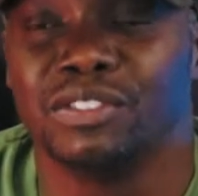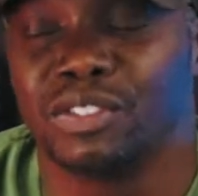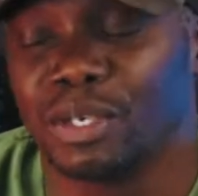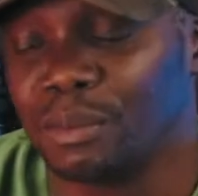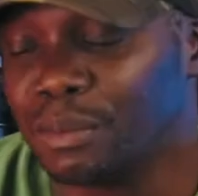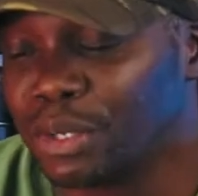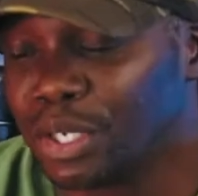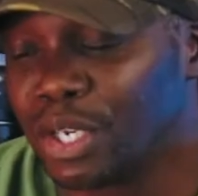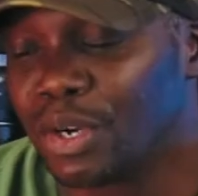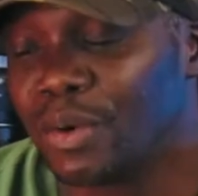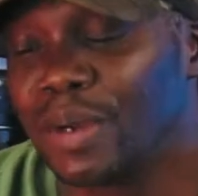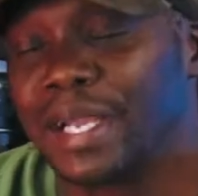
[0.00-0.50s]
So I'm
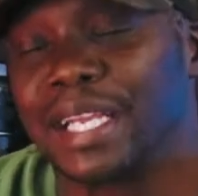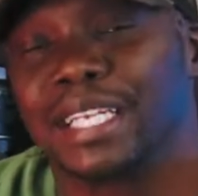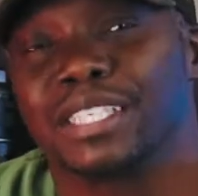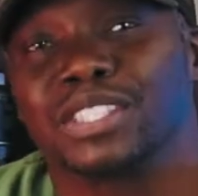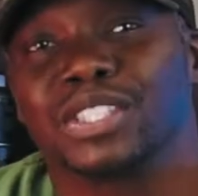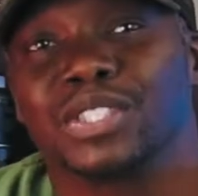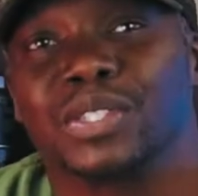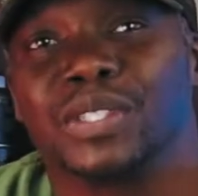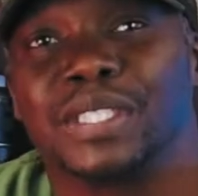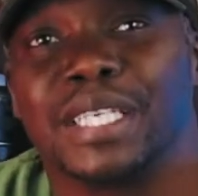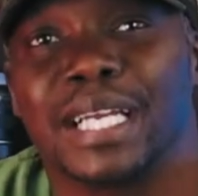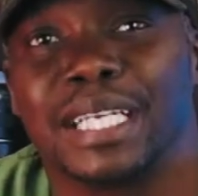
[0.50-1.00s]
going to go ahead and
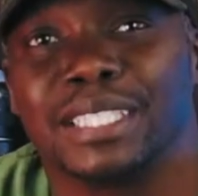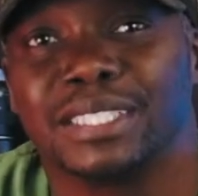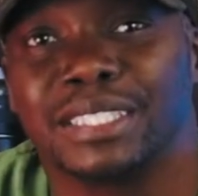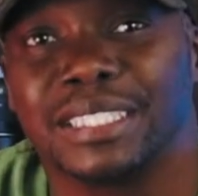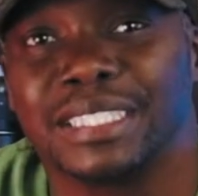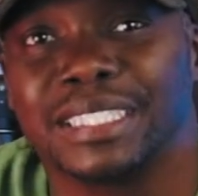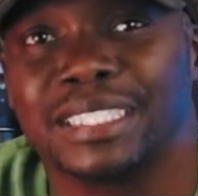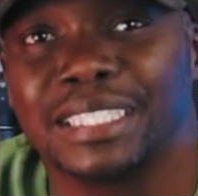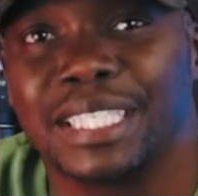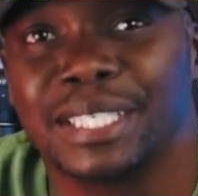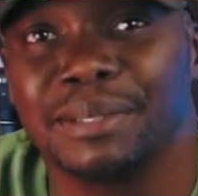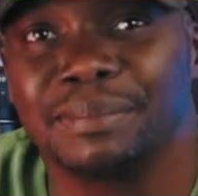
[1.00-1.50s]
show you guys
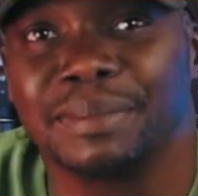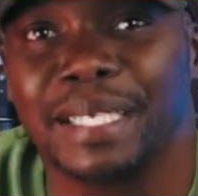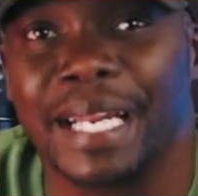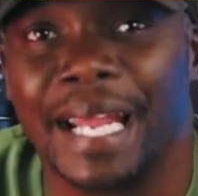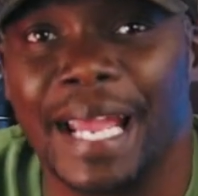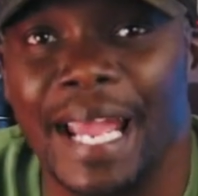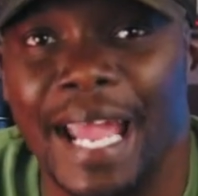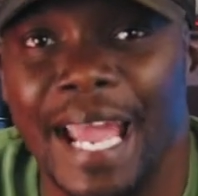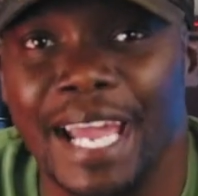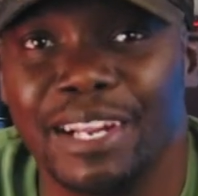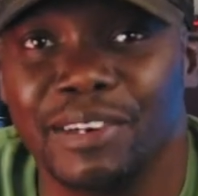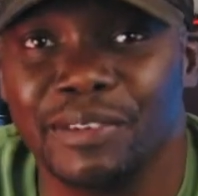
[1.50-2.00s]
the setup that I
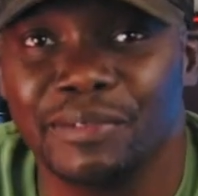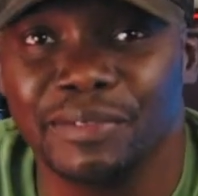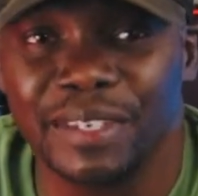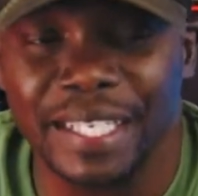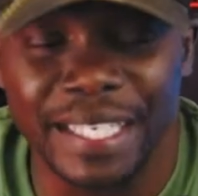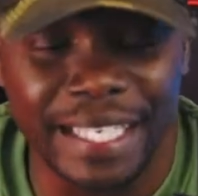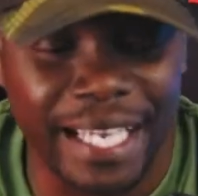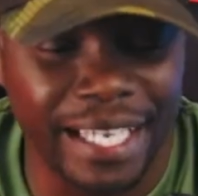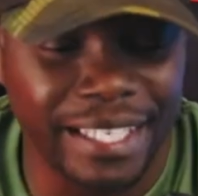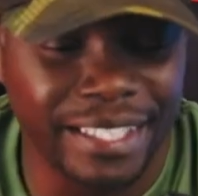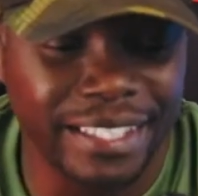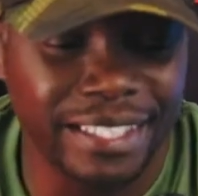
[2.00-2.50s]
had on
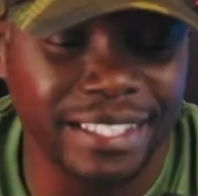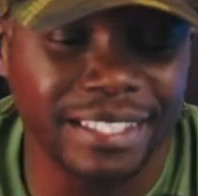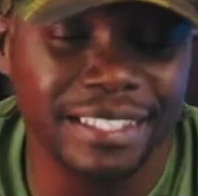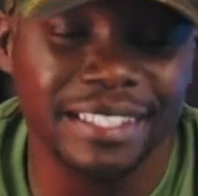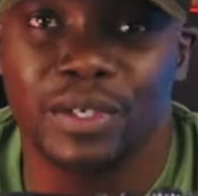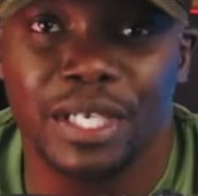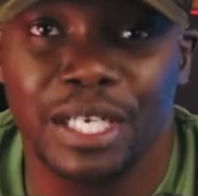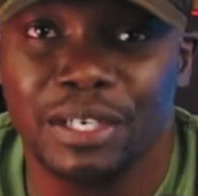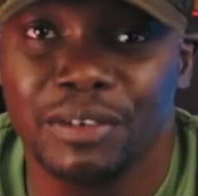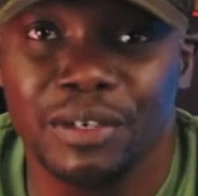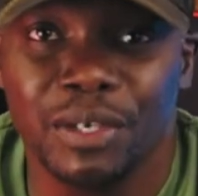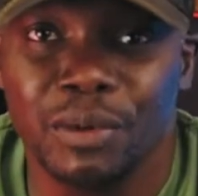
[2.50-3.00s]
vacation,
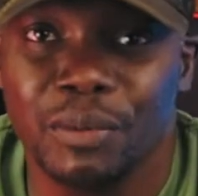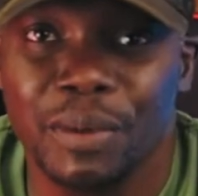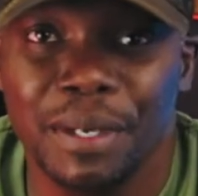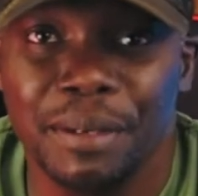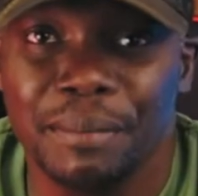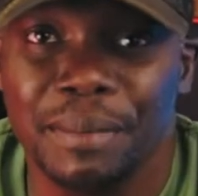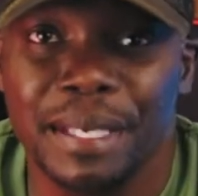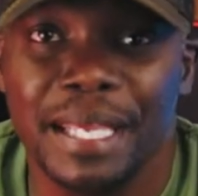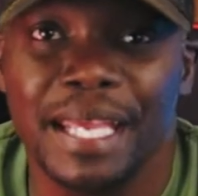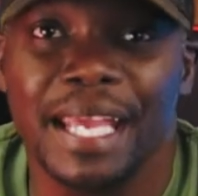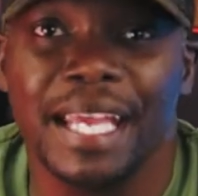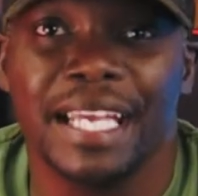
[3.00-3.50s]
carrying with
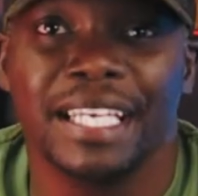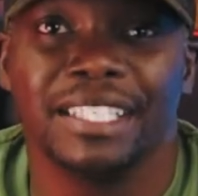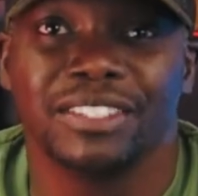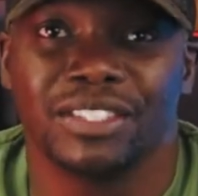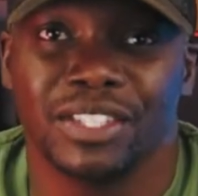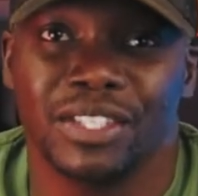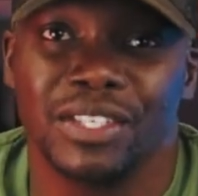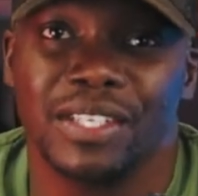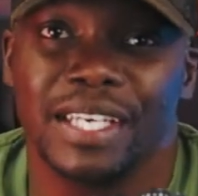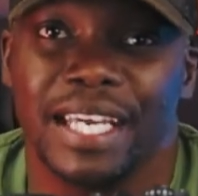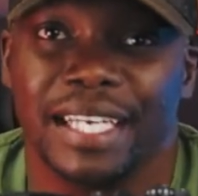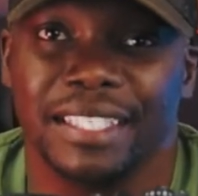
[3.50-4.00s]
me, so
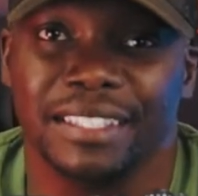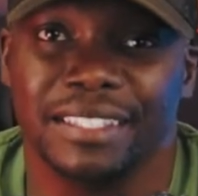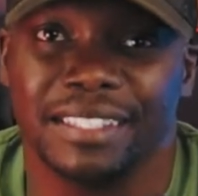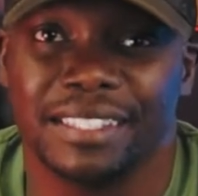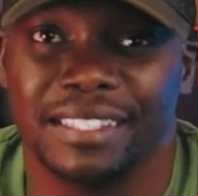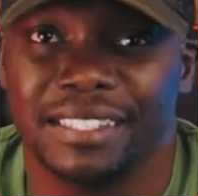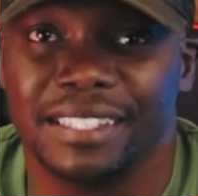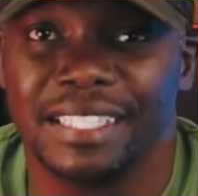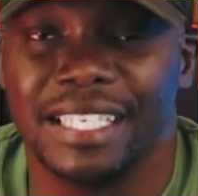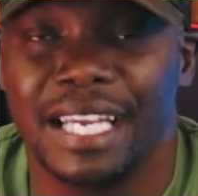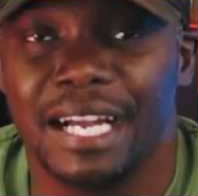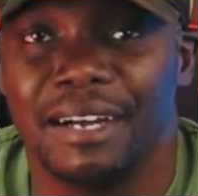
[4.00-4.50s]
you guys can
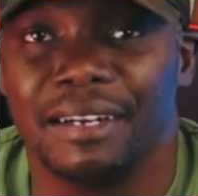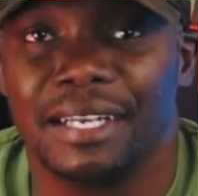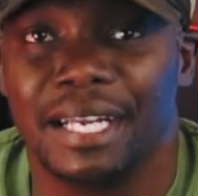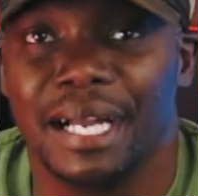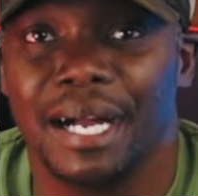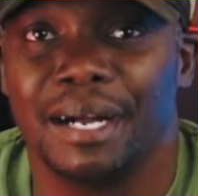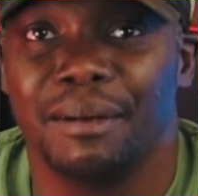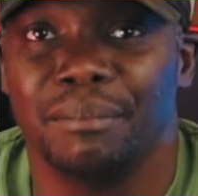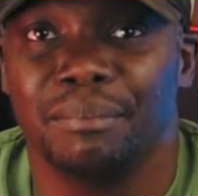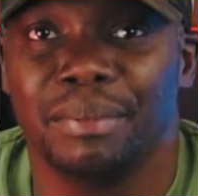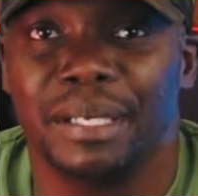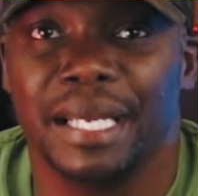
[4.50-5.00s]
see how
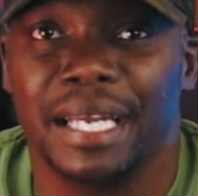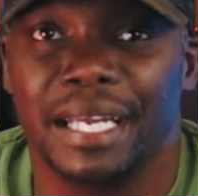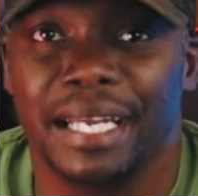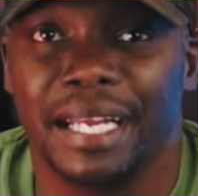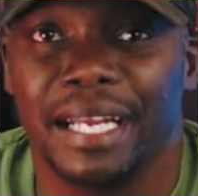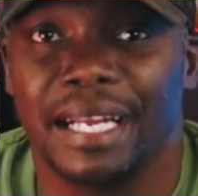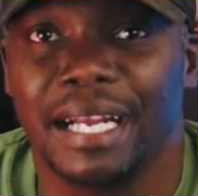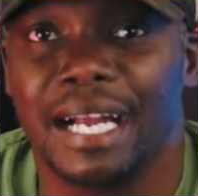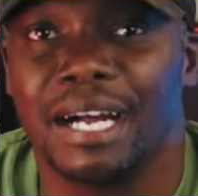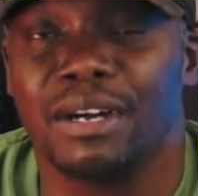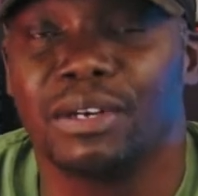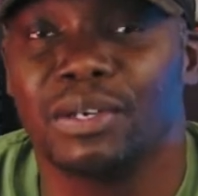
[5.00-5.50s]
compact
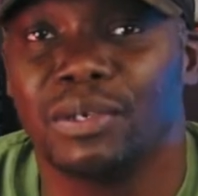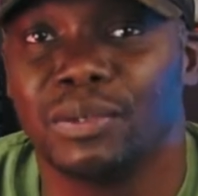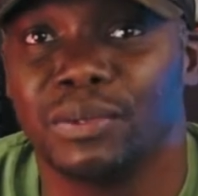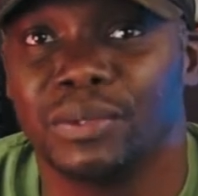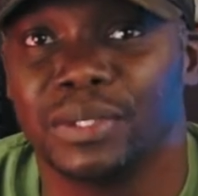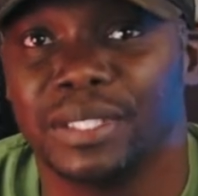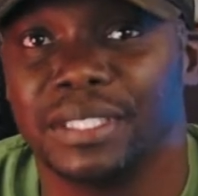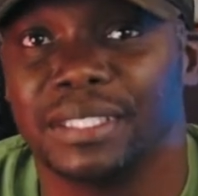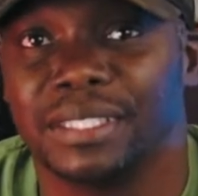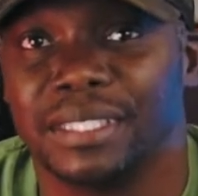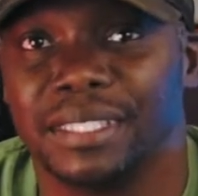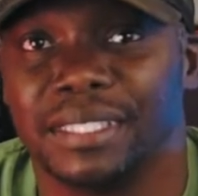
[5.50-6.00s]
and how cool
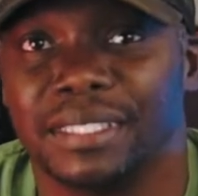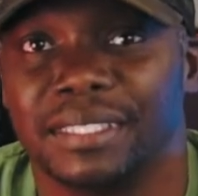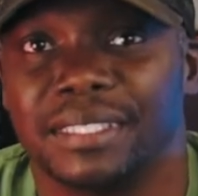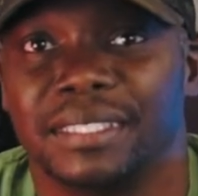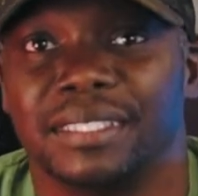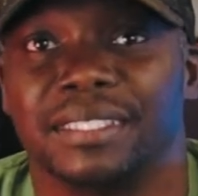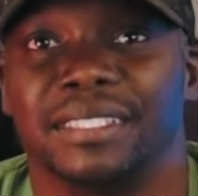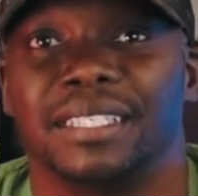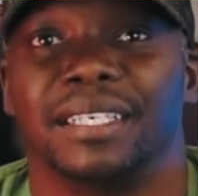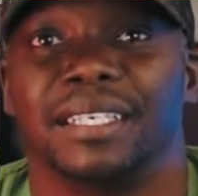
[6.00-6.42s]
this is.